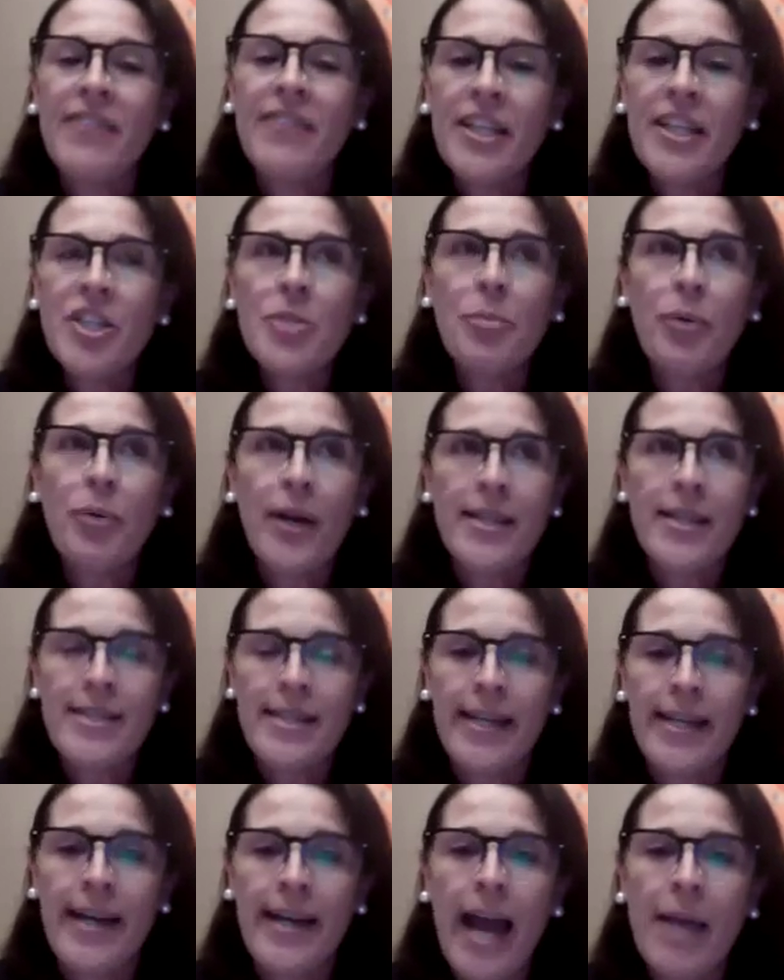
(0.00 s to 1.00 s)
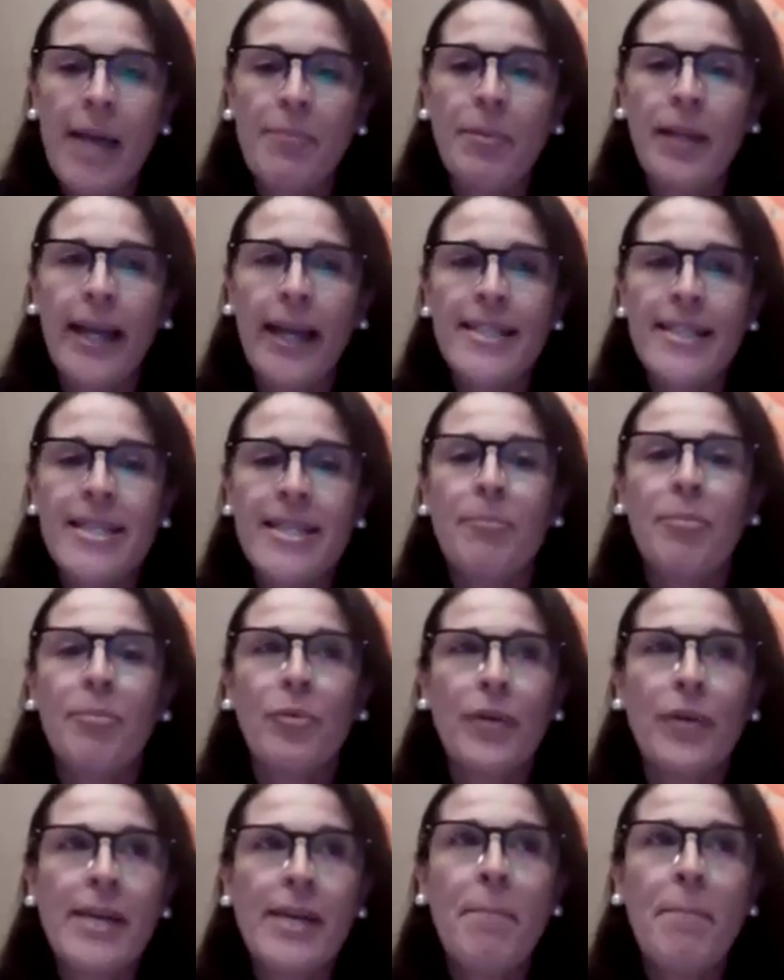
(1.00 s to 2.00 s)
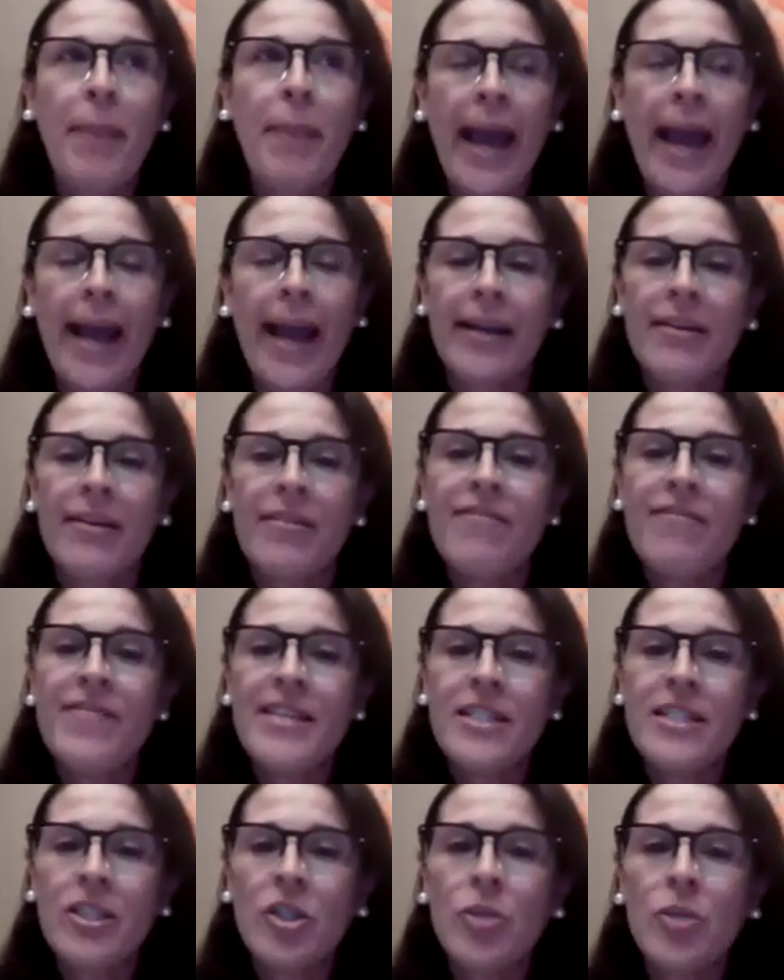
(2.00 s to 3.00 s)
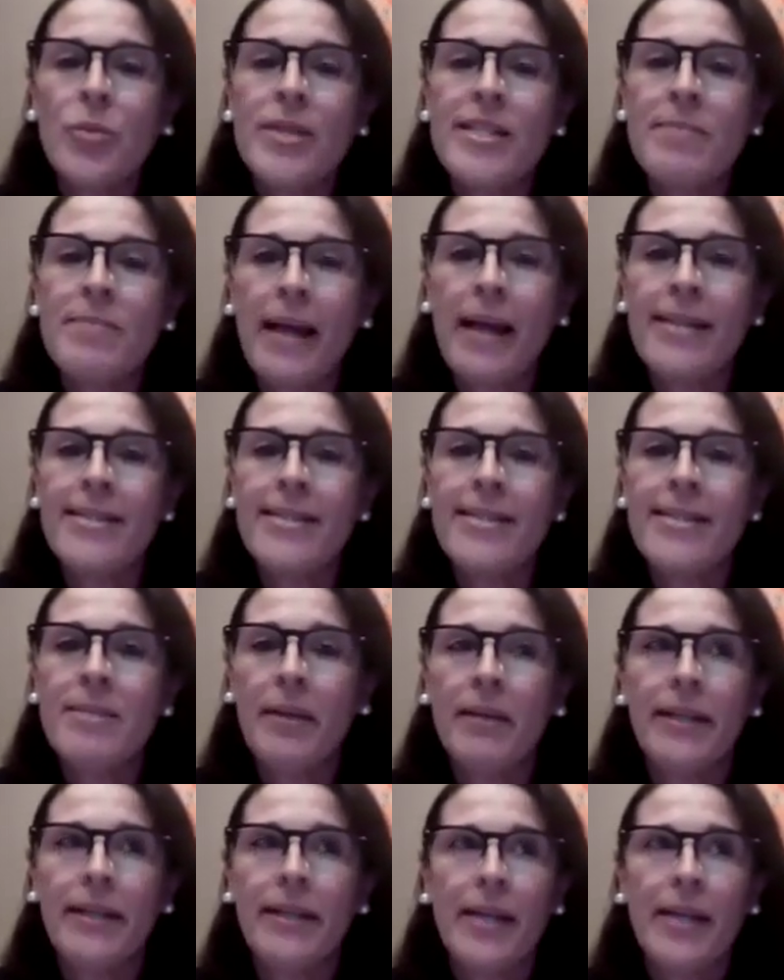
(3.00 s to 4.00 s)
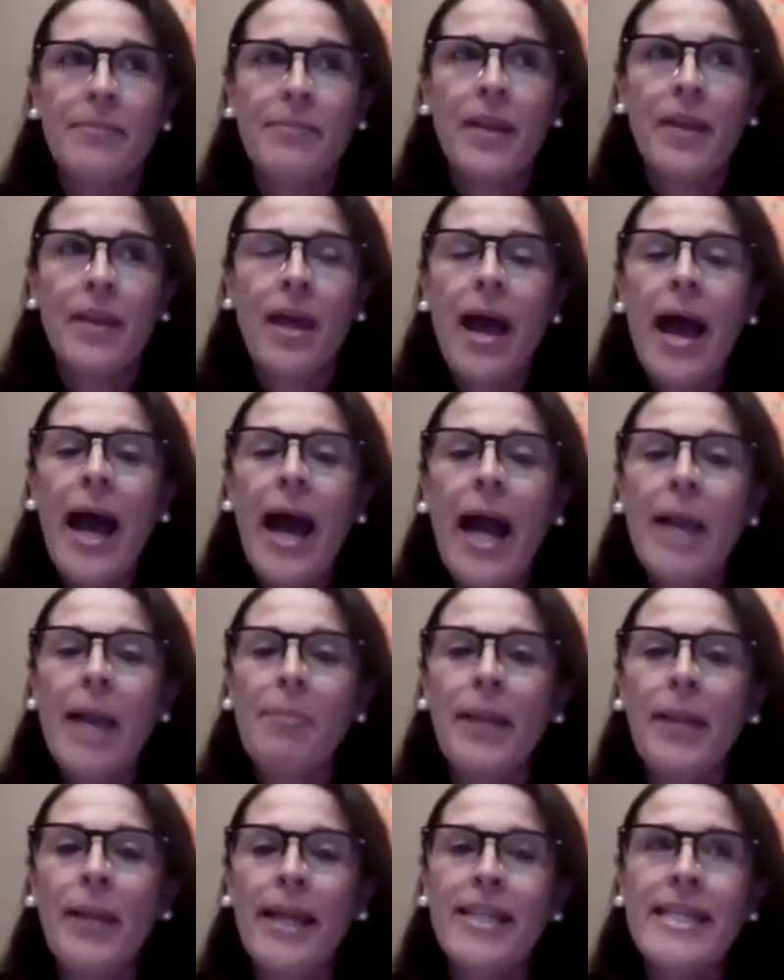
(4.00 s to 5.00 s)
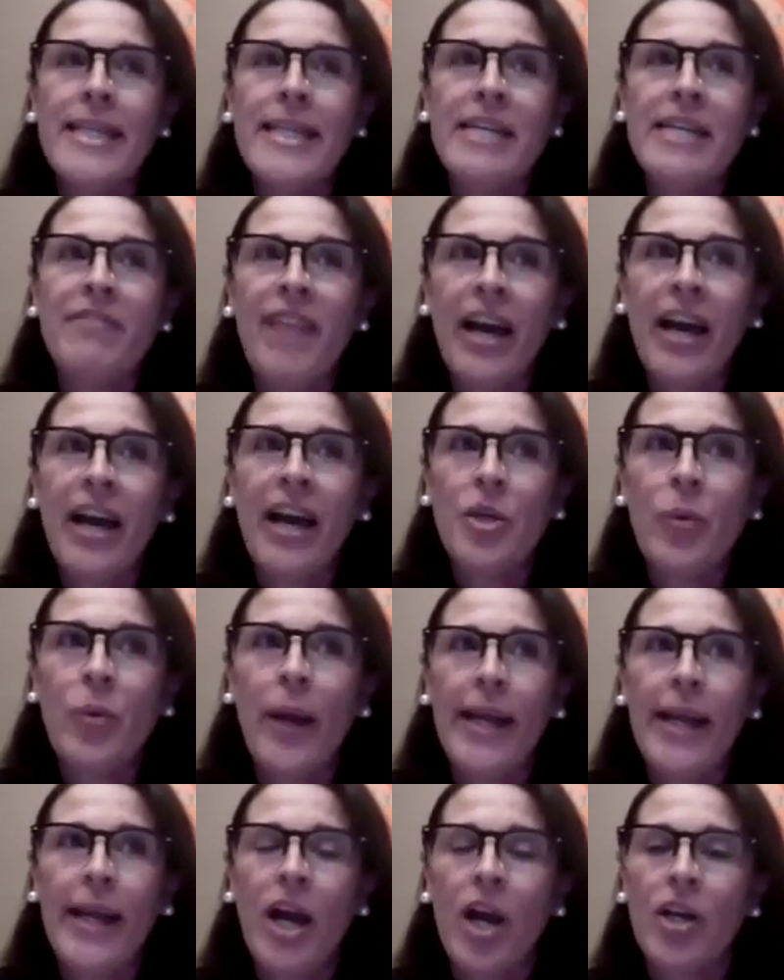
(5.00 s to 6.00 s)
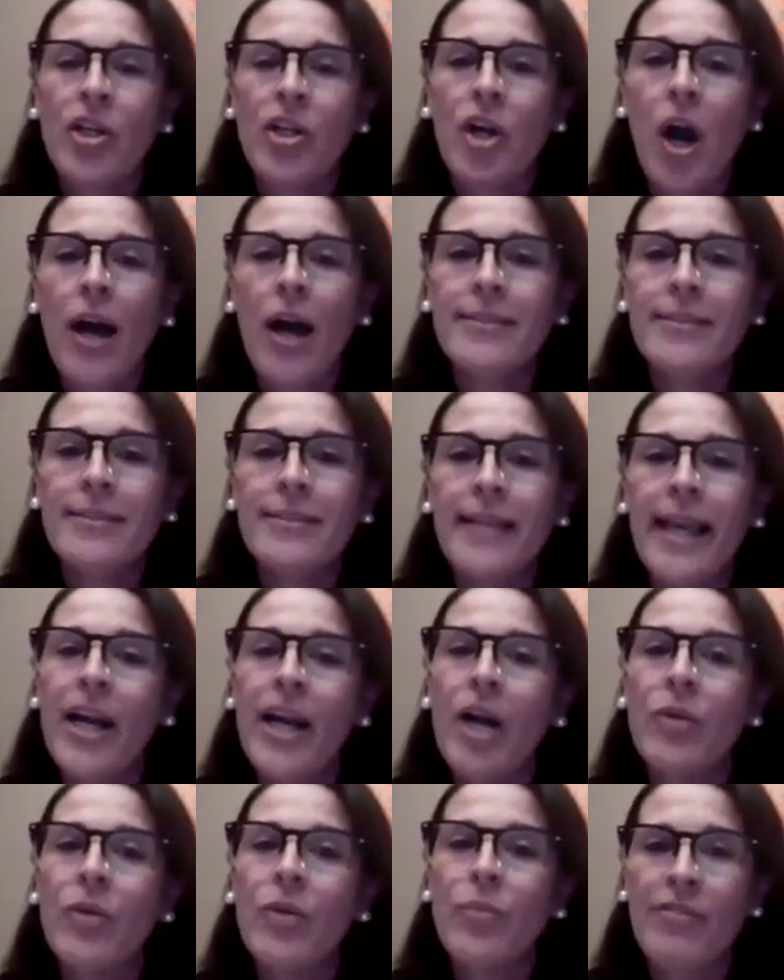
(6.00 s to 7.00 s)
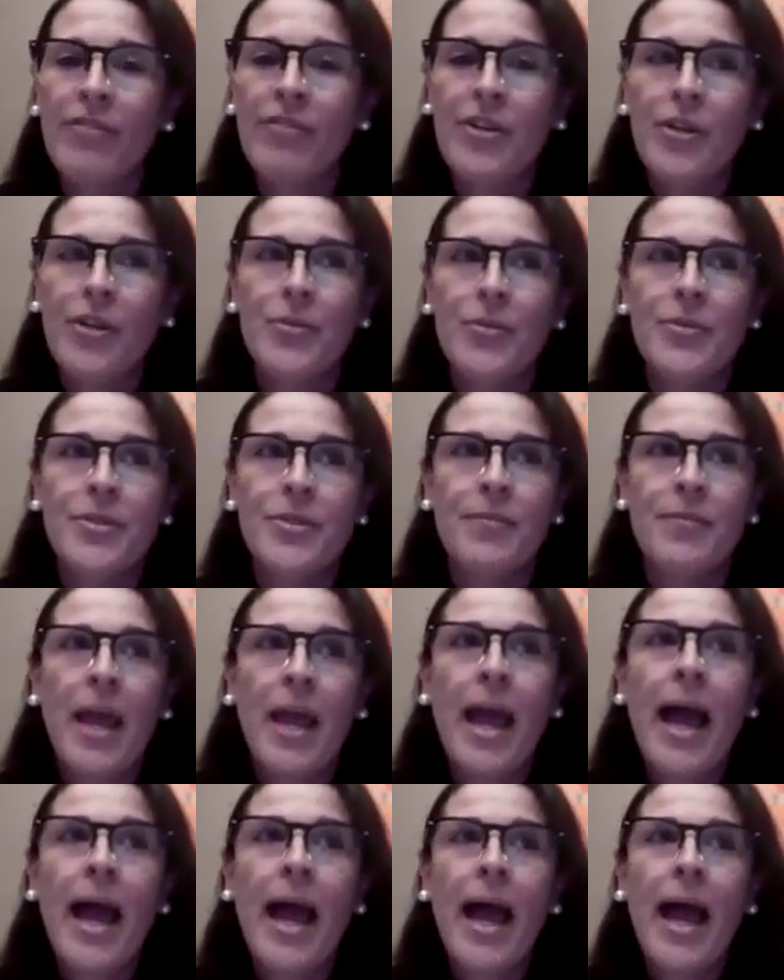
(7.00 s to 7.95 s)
As village president, I plan to bring back fiscal responsibility. I plan to evaluate our costs and our revenues.